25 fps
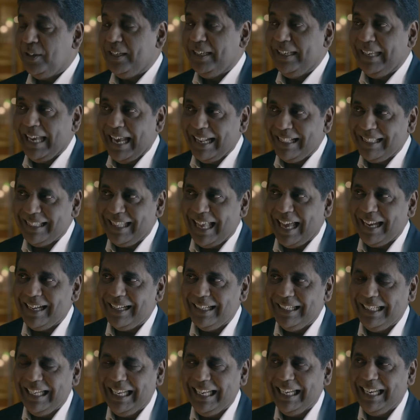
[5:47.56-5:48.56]
You get that
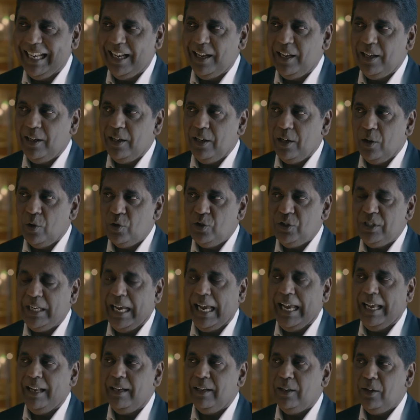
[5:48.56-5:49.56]
Leela
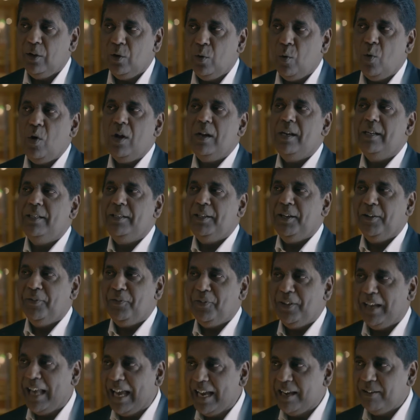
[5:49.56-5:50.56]
hotel quality
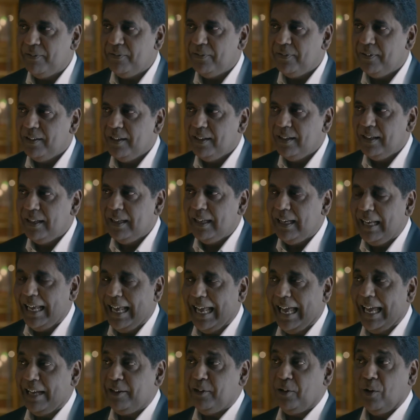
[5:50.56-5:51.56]
of life
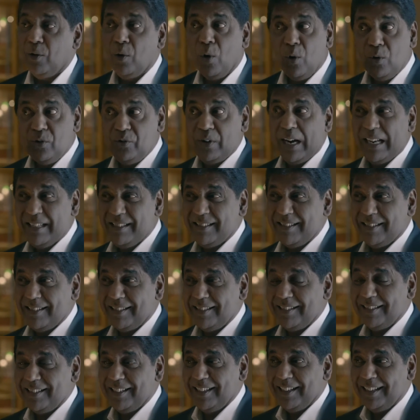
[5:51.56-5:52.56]
at your own
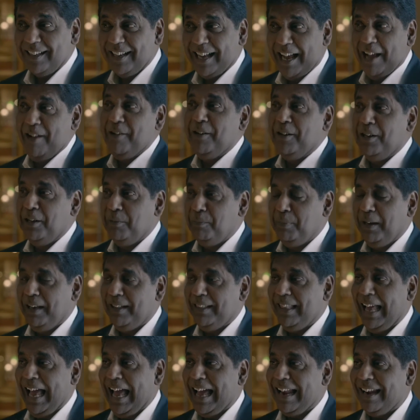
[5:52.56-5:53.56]
residence. How can you
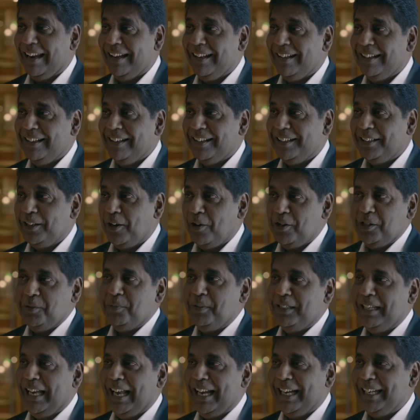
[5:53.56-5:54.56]
beat that? The
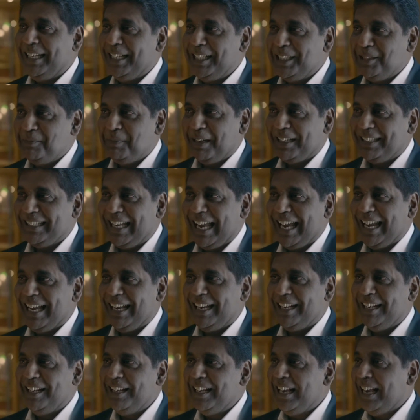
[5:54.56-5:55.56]
hospitality is
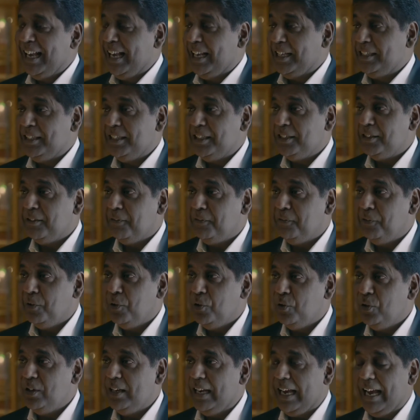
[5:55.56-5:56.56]
spectacular, as is the
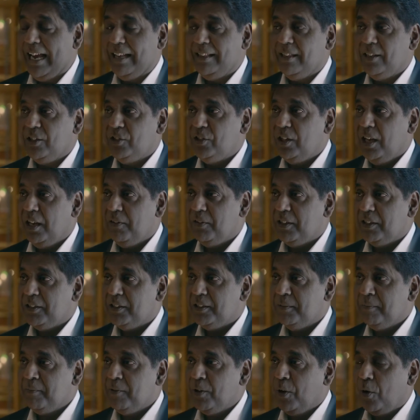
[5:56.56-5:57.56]
food and the
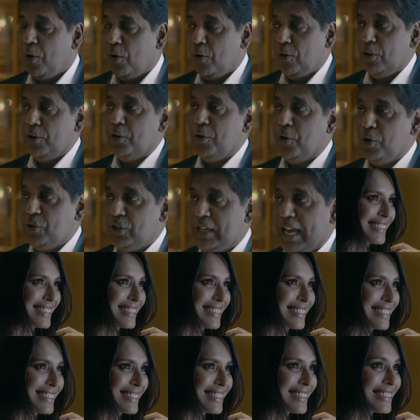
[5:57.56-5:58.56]
service. All goes hand
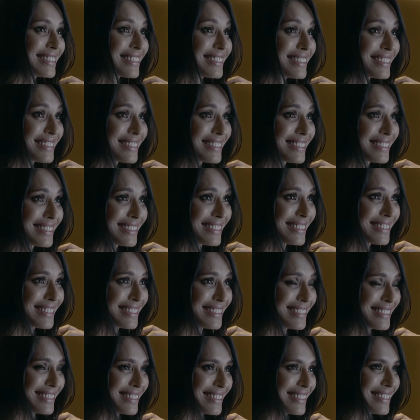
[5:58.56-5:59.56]
in hand. From the
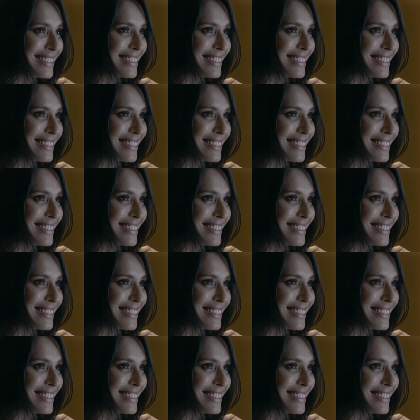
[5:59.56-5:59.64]
Leela